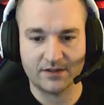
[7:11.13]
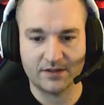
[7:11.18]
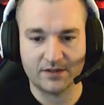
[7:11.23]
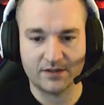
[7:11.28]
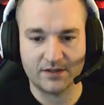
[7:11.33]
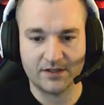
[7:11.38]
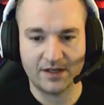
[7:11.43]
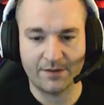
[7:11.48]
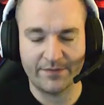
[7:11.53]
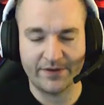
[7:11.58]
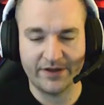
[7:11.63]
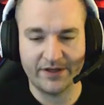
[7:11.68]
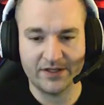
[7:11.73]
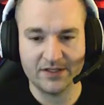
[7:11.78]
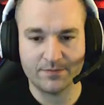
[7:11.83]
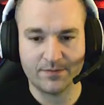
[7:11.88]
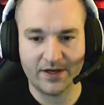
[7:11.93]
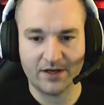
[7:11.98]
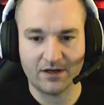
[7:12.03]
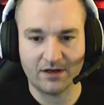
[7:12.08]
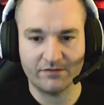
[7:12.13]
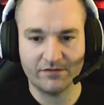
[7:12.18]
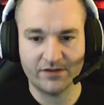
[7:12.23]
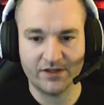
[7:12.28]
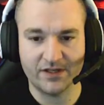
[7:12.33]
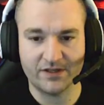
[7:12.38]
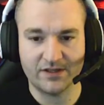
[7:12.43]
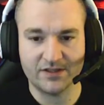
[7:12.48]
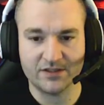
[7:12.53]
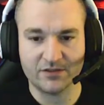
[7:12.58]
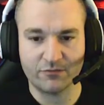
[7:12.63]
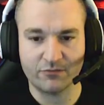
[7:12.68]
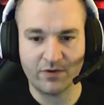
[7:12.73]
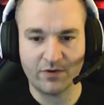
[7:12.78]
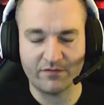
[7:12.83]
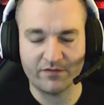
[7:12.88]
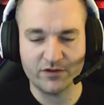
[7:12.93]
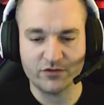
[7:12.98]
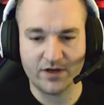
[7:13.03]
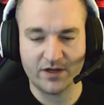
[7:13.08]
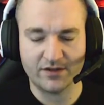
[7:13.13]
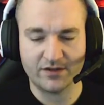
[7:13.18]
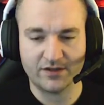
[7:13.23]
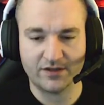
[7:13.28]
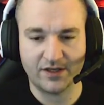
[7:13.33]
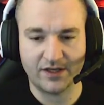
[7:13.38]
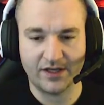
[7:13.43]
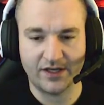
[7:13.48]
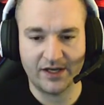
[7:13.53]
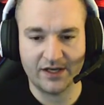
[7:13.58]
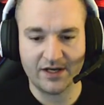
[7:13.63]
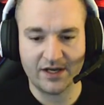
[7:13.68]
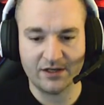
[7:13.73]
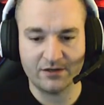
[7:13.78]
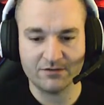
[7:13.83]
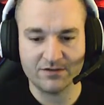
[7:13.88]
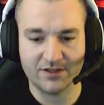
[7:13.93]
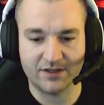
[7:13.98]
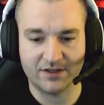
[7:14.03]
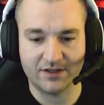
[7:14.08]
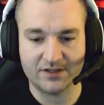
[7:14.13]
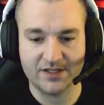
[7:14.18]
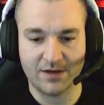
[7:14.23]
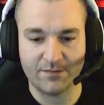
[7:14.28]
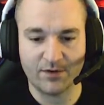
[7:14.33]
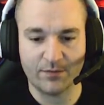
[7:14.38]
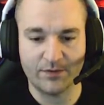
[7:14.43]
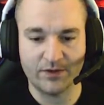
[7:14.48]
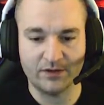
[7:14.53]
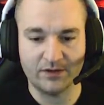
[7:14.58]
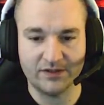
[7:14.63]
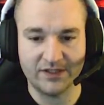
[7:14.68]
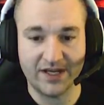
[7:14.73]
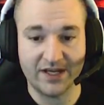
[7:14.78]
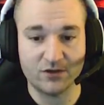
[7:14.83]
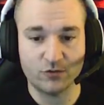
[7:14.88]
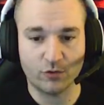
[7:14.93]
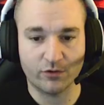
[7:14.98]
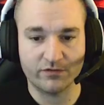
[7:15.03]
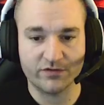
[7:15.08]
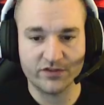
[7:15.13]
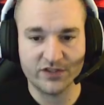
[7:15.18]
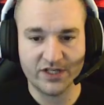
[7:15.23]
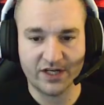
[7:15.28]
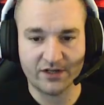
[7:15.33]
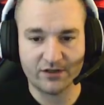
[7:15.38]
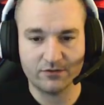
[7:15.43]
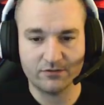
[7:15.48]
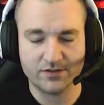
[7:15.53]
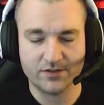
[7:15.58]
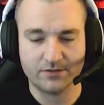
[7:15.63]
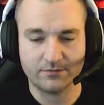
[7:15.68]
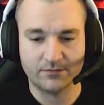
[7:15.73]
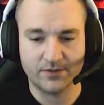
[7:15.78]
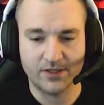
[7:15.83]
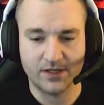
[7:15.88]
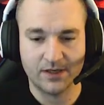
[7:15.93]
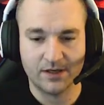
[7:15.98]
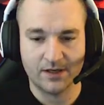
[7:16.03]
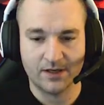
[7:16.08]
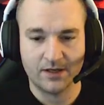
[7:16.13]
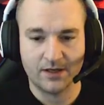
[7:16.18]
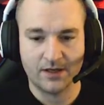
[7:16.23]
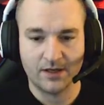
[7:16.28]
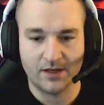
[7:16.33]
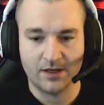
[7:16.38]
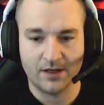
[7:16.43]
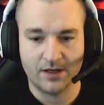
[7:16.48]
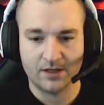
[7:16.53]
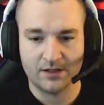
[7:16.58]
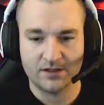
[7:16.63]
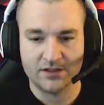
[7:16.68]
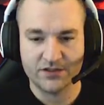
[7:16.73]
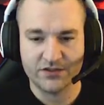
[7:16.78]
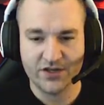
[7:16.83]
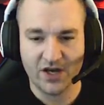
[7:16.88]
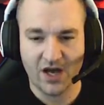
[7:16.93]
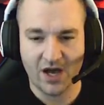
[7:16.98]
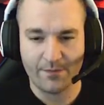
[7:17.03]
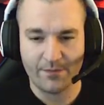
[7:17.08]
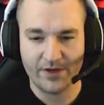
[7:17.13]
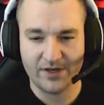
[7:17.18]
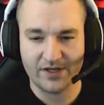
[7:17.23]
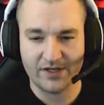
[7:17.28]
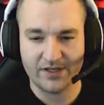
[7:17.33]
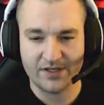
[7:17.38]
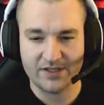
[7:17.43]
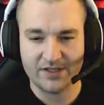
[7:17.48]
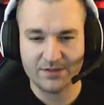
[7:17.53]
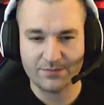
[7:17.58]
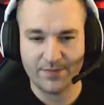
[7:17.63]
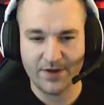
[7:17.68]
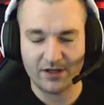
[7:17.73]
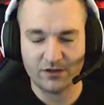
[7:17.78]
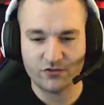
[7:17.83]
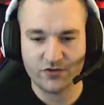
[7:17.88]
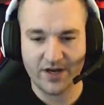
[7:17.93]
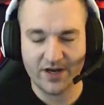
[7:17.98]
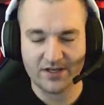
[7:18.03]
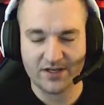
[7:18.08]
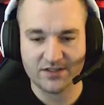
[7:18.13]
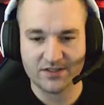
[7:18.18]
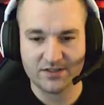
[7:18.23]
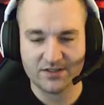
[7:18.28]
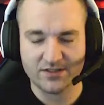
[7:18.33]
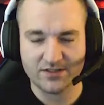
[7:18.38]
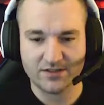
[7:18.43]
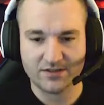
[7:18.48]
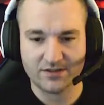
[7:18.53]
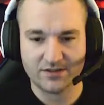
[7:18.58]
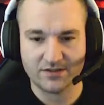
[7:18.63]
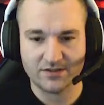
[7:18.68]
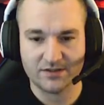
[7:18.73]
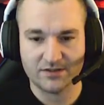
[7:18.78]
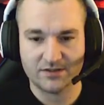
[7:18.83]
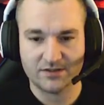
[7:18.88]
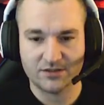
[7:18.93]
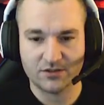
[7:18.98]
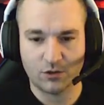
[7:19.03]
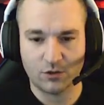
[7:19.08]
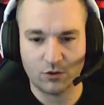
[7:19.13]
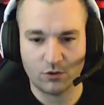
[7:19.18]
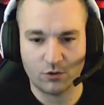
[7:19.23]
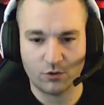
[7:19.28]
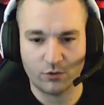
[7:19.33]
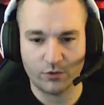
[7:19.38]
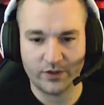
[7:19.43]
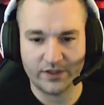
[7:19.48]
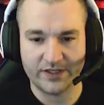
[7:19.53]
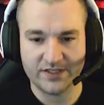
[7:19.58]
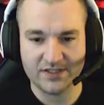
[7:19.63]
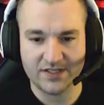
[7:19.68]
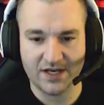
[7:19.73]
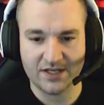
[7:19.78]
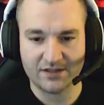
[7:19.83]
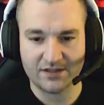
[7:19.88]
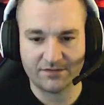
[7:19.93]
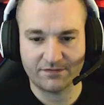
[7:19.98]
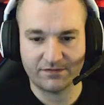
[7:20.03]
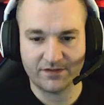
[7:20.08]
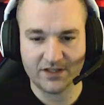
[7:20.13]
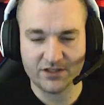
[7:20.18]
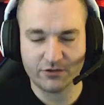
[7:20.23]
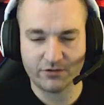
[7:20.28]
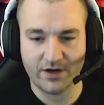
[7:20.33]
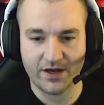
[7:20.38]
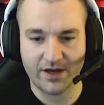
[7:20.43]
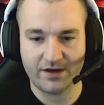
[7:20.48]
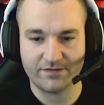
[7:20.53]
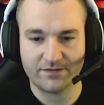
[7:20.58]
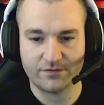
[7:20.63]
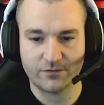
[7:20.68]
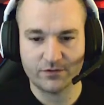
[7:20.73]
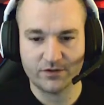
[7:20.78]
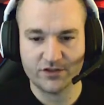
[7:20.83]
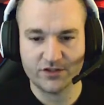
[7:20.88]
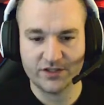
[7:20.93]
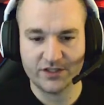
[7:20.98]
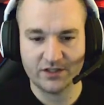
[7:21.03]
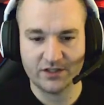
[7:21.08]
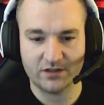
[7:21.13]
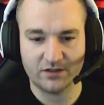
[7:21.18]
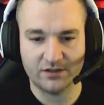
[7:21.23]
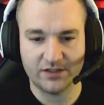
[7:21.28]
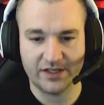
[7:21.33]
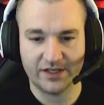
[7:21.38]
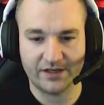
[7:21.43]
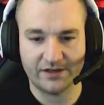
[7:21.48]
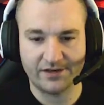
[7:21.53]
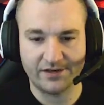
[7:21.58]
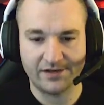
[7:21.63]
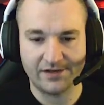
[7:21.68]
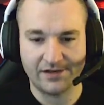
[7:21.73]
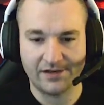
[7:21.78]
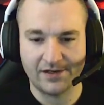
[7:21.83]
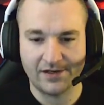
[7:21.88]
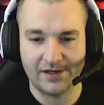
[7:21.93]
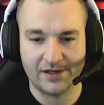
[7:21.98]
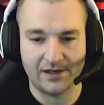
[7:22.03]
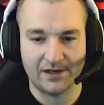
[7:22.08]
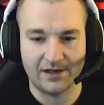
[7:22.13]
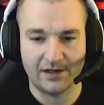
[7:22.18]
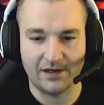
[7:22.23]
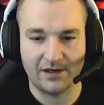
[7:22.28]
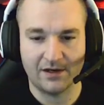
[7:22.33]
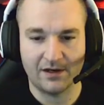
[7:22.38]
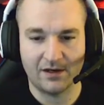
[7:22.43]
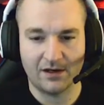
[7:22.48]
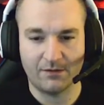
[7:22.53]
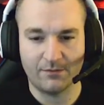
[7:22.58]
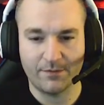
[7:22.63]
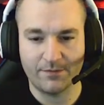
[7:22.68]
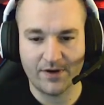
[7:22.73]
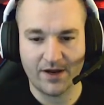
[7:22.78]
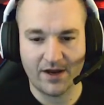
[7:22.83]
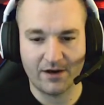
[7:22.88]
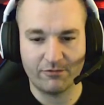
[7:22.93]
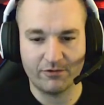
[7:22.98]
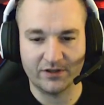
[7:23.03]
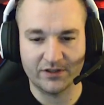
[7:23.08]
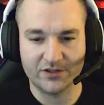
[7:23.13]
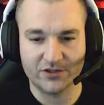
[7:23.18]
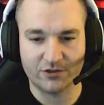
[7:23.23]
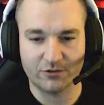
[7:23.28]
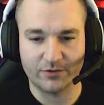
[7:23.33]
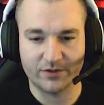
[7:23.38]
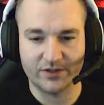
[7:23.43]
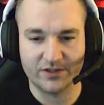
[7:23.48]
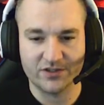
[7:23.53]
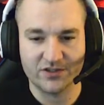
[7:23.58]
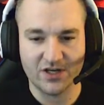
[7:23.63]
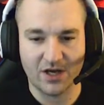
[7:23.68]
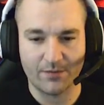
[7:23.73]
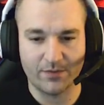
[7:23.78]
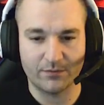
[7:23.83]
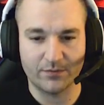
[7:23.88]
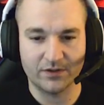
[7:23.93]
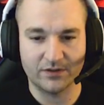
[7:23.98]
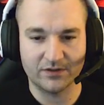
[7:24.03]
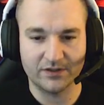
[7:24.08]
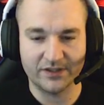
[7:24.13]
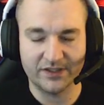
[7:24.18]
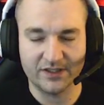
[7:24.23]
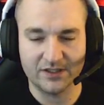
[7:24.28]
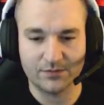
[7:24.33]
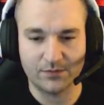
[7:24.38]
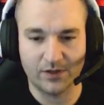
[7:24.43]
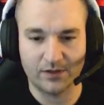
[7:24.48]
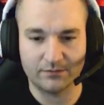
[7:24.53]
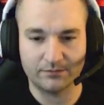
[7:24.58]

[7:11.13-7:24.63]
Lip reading: that means my Covenant is in Revendreth, and I use the Condemn ability and Dwarf Shadows. The Shaman is Maldraxxus, so he's got Fleshcraft for the shield, and I'm not really sure what his Shaman ability is, but